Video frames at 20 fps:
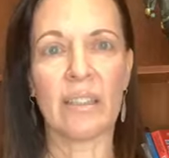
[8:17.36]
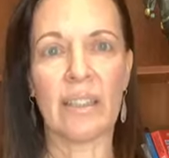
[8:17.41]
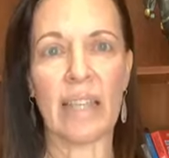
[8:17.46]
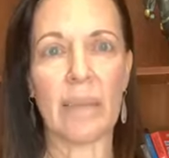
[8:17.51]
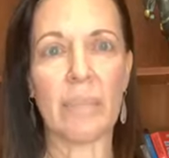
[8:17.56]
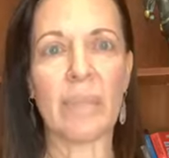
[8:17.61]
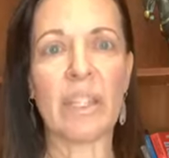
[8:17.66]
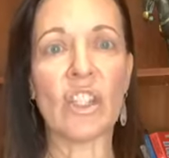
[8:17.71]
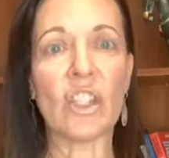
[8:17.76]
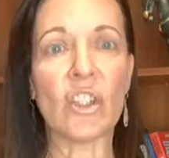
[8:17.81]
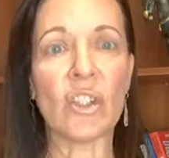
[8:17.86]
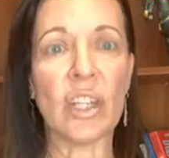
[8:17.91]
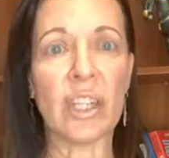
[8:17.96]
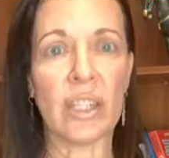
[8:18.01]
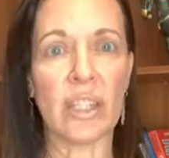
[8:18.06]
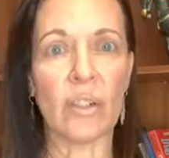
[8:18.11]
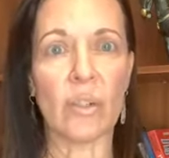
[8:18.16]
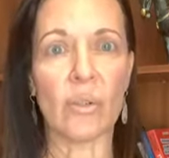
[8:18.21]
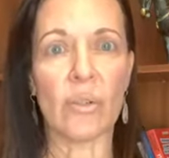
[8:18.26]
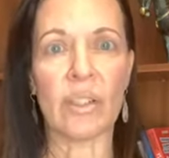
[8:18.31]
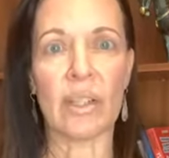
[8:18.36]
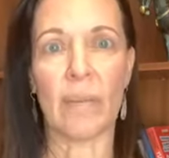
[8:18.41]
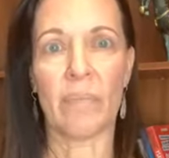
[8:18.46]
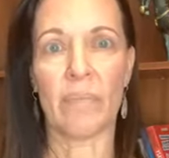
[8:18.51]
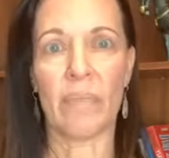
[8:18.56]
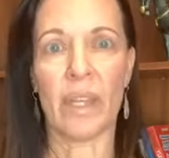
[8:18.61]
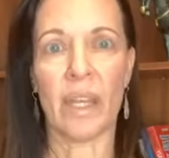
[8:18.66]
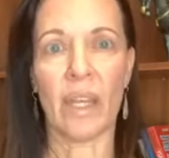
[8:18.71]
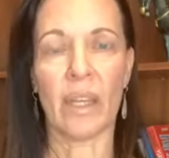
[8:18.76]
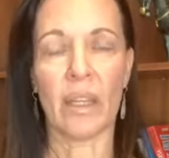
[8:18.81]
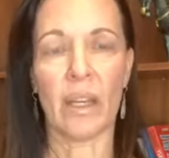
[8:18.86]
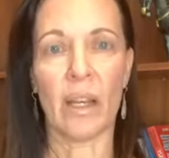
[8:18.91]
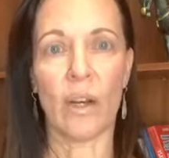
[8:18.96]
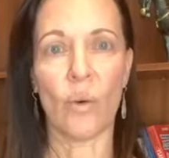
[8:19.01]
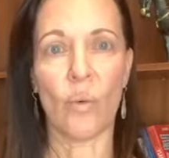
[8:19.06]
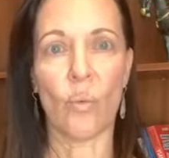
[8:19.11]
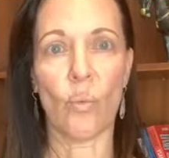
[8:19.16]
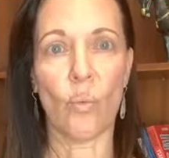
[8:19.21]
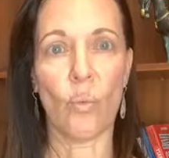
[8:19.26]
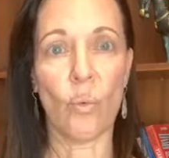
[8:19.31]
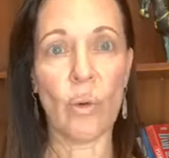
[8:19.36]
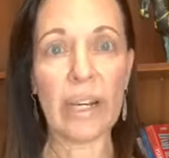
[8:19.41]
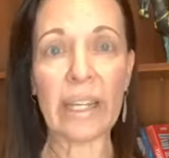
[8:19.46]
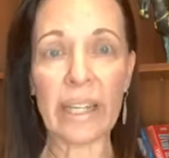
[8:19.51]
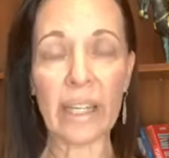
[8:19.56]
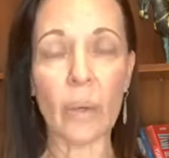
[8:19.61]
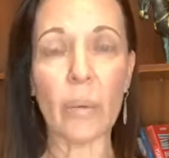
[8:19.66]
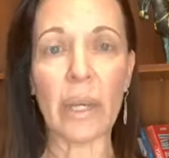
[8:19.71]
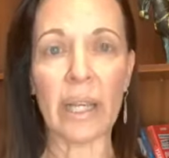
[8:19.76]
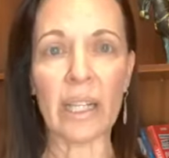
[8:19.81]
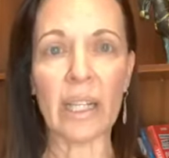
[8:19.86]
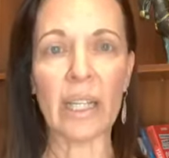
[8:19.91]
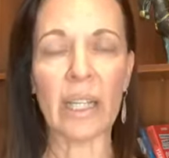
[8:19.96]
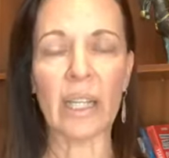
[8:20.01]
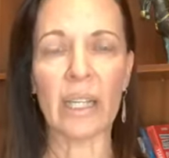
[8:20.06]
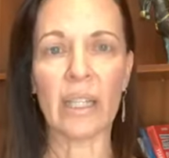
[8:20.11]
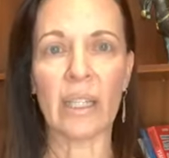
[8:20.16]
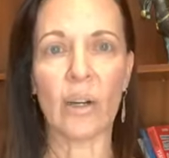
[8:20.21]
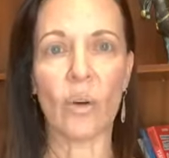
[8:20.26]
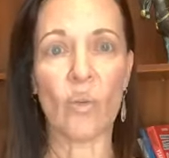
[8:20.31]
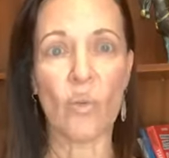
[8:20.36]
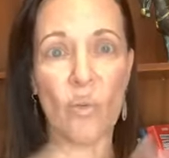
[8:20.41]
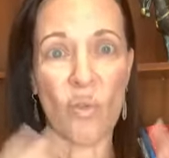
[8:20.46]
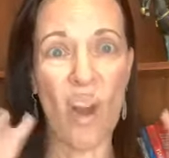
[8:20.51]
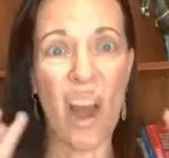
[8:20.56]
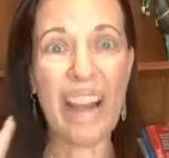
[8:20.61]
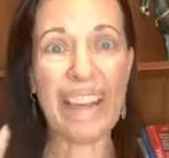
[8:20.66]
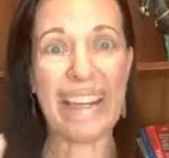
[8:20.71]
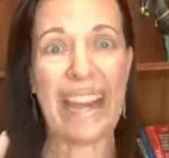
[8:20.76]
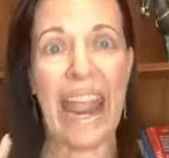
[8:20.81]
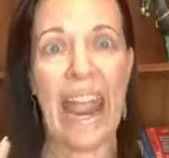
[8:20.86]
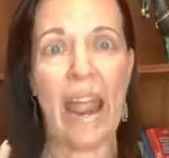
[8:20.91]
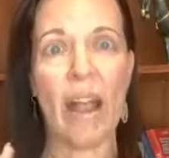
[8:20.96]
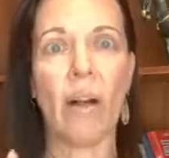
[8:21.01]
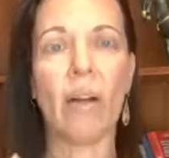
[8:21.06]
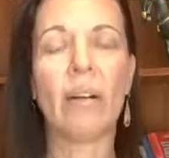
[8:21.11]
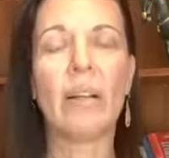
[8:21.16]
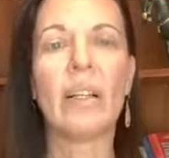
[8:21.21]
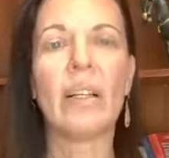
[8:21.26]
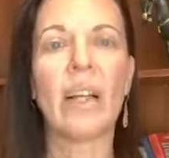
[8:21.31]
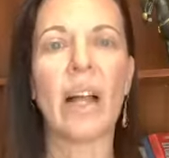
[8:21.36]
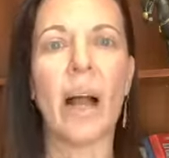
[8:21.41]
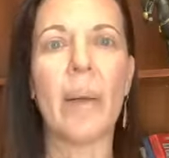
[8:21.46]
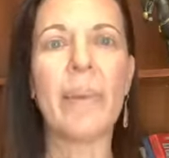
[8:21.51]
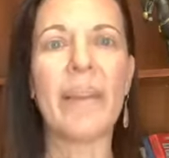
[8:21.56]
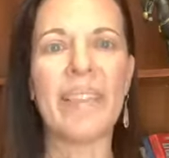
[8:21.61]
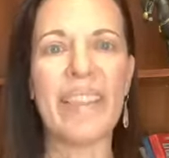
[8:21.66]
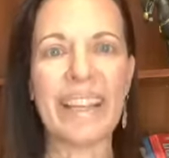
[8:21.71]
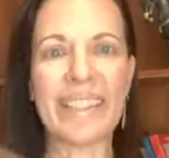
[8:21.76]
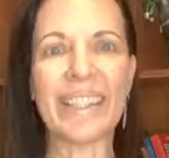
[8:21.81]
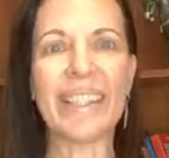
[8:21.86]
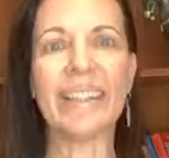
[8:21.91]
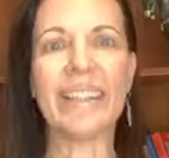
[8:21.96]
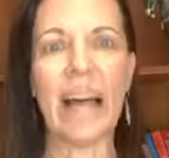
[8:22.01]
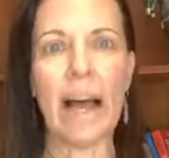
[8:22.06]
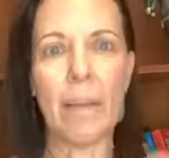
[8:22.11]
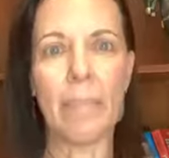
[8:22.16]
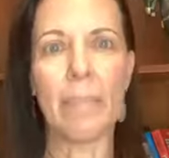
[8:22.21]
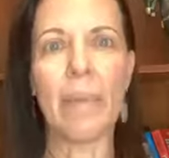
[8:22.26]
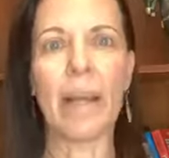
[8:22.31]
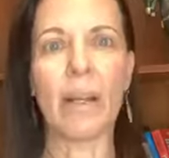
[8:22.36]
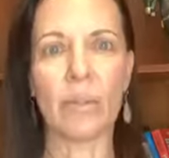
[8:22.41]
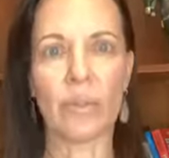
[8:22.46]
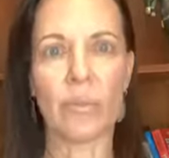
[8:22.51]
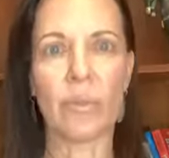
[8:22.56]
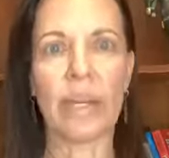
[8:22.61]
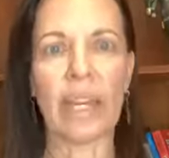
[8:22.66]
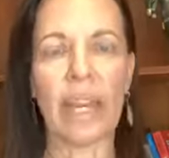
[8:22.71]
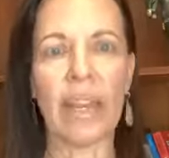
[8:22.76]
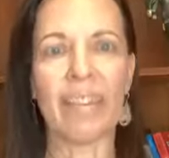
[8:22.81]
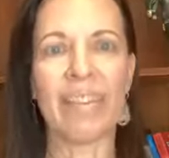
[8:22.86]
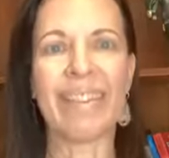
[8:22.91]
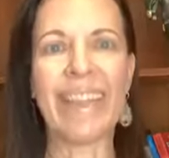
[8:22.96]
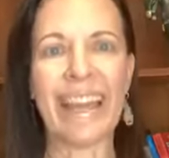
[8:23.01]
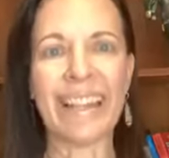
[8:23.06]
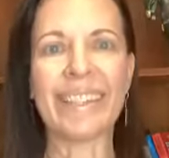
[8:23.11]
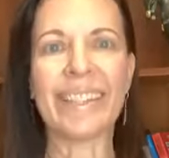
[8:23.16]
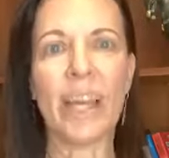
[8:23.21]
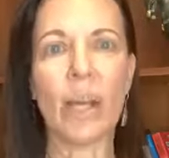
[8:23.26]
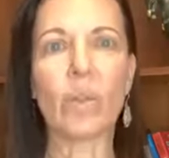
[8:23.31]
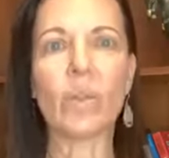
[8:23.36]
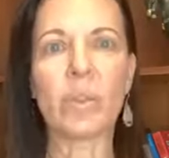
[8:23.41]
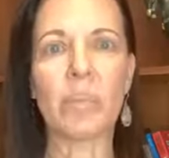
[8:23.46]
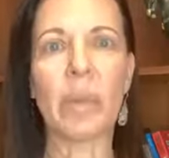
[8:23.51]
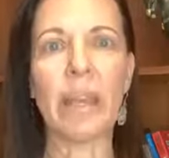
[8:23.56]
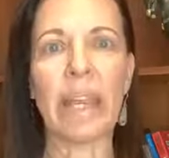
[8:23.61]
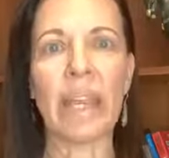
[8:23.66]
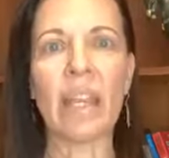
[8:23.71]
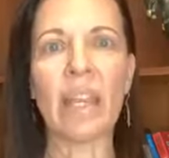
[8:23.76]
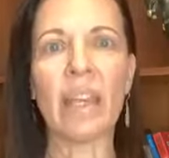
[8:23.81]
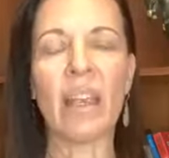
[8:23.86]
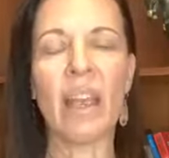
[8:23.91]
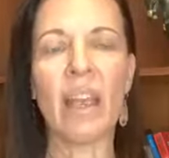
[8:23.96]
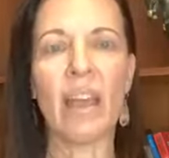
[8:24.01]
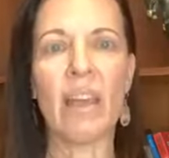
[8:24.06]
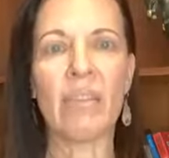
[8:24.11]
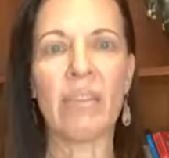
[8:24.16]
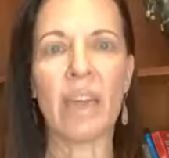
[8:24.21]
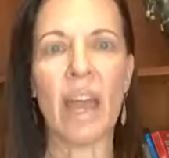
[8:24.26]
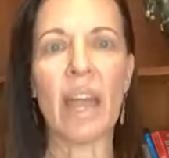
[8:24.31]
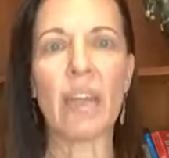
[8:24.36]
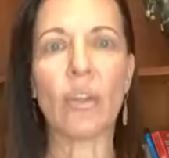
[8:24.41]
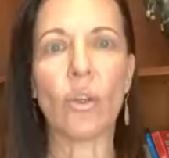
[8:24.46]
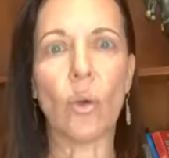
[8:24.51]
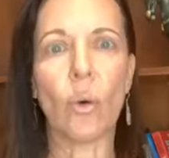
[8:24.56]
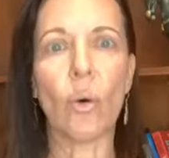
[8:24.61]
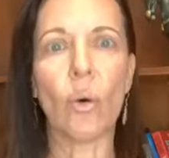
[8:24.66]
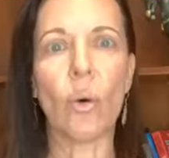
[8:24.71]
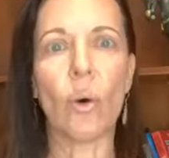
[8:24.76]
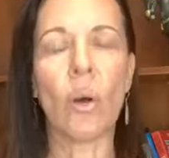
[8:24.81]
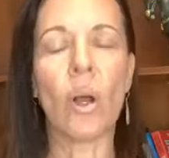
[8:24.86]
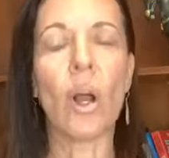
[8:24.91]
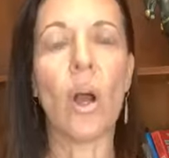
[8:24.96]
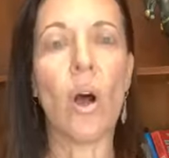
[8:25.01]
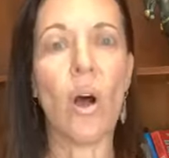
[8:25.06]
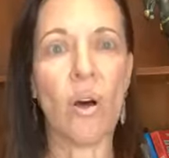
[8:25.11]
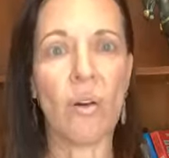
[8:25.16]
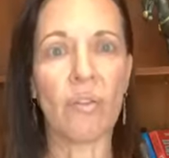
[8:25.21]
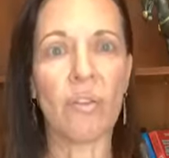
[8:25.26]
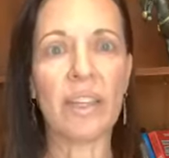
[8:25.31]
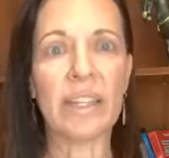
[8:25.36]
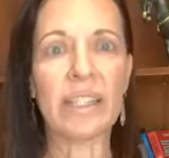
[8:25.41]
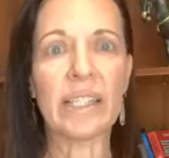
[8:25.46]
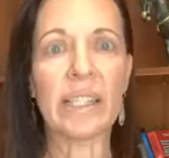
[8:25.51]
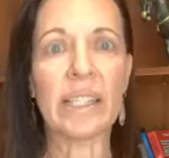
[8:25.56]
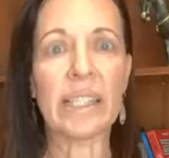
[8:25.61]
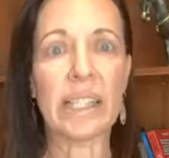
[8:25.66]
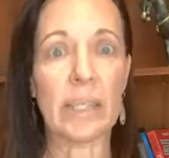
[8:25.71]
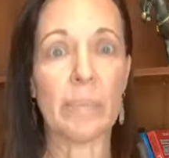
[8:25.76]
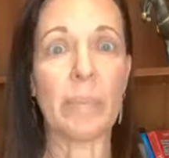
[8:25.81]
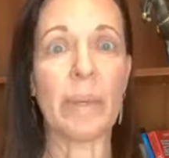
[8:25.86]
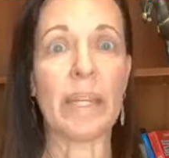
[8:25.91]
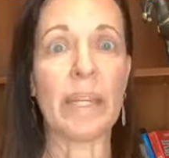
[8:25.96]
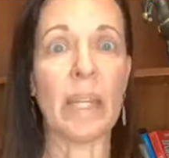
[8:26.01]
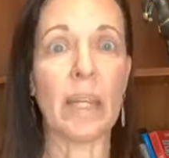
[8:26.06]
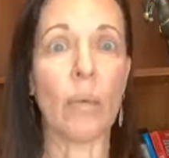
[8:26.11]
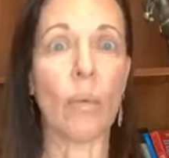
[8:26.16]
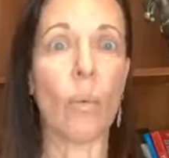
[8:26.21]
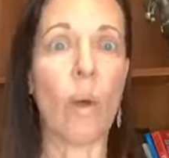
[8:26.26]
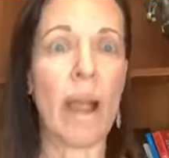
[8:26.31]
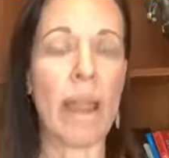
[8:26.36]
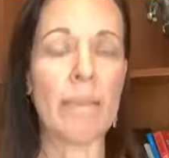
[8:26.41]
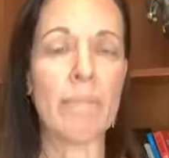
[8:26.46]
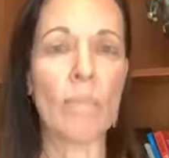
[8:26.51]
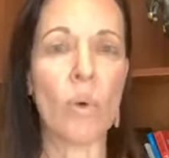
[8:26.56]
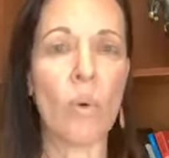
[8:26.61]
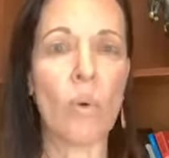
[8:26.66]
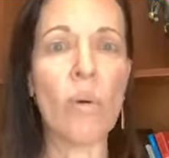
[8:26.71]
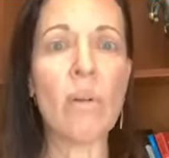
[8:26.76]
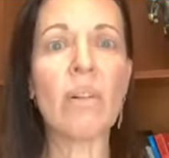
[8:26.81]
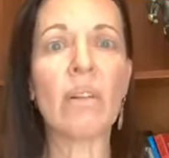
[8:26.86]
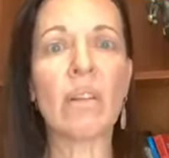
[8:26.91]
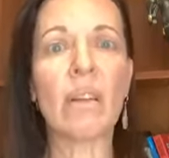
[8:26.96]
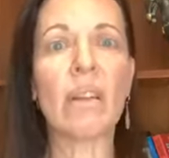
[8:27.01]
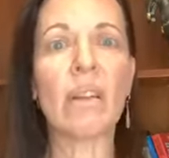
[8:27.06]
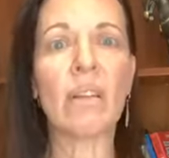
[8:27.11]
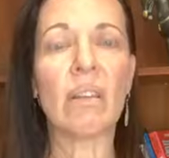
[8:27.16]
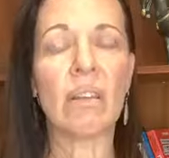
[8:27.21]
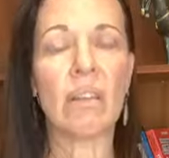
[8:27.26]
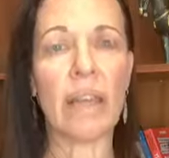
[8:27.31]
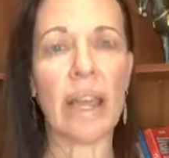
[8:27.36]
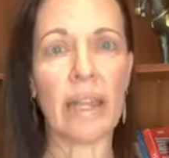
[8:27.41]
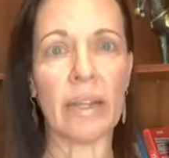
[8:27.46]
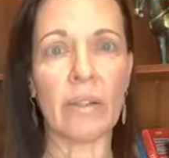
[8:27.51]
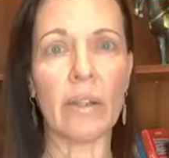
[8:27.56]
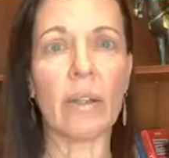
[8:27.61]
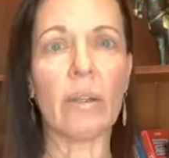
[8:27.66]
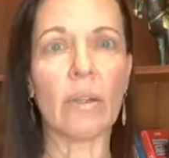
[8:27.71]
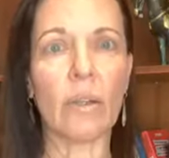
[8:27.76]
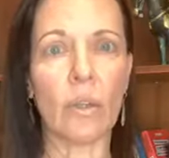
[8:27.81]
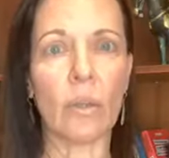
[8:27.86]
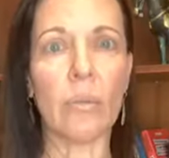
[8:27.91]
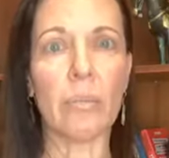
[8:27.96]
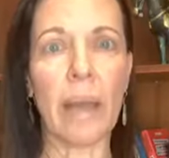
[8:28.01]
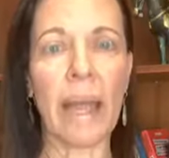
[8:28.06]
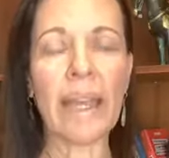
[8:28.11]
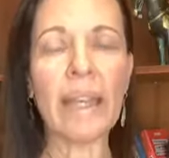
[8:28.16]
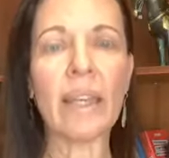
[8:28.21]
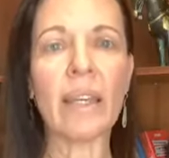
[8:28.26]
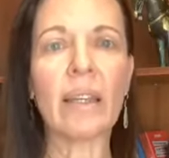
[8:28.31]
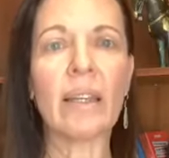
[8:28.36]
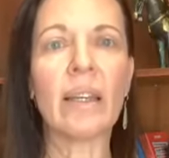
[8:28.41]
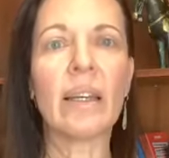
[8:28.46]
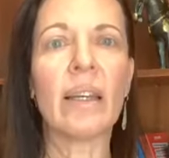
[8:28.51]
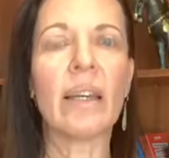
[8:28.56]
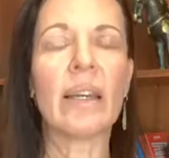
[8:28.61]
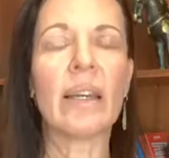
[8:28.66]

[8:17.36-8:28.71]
that means you need to do something really quickly, right now. I mean, that's alarm bells ringing. That tells me that you're obviously spending way more than you make.